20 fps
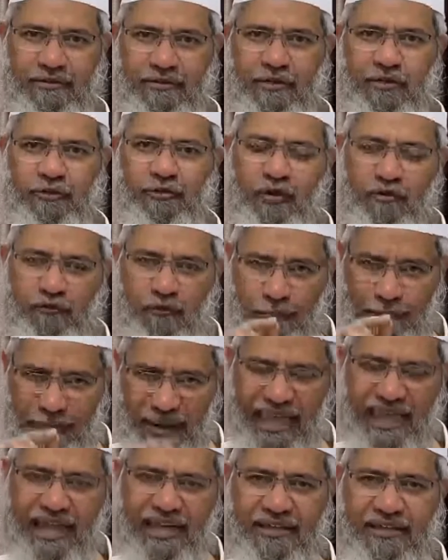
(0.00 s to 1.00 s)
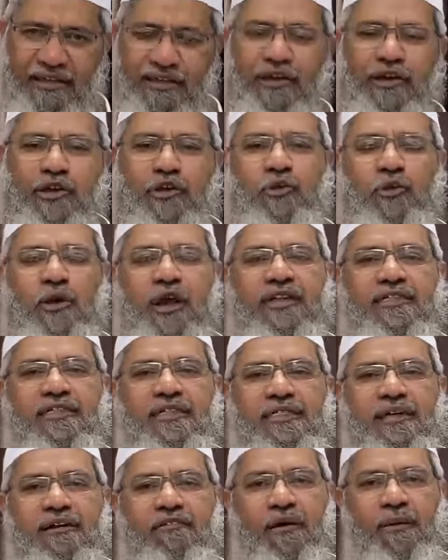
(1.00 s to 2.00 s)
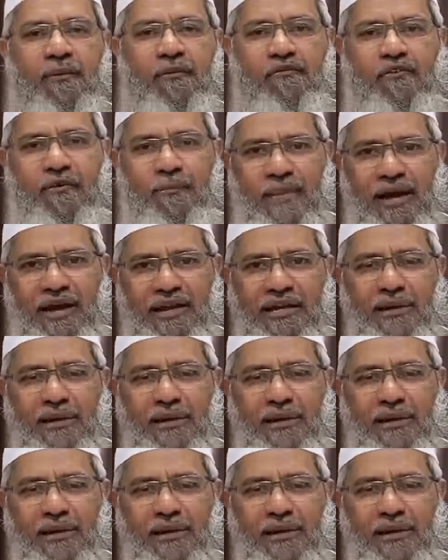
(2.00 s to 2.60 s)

So for plague, you get the Sawaab of a martyr.